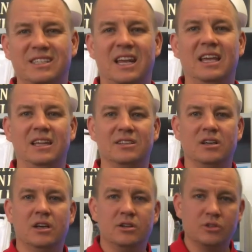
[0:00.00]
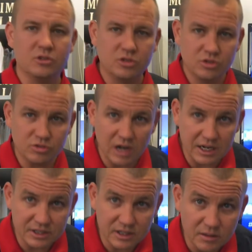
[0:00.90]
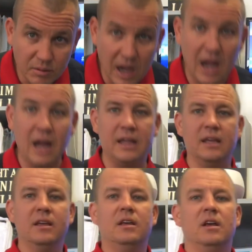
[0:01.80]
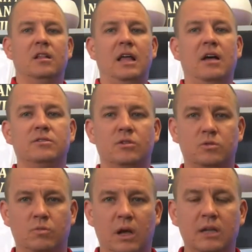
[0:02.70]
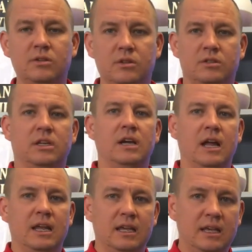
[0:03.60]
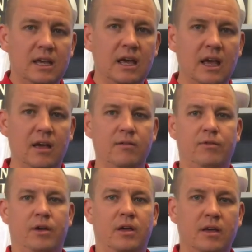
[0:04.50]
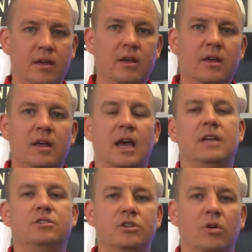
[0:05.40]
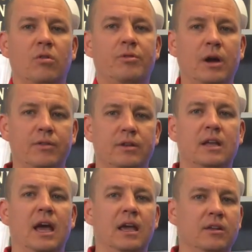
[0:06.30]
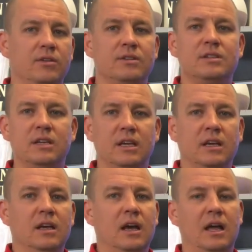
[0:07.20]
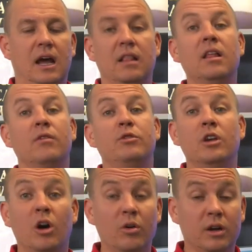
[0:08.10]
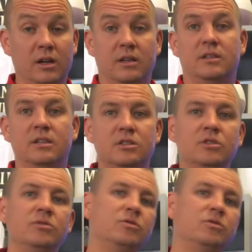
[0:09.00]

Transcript: and achiness. So stretching the body allows those muscles to kind of give as you're going throughout the day. And you'll see, and I love yoga, just do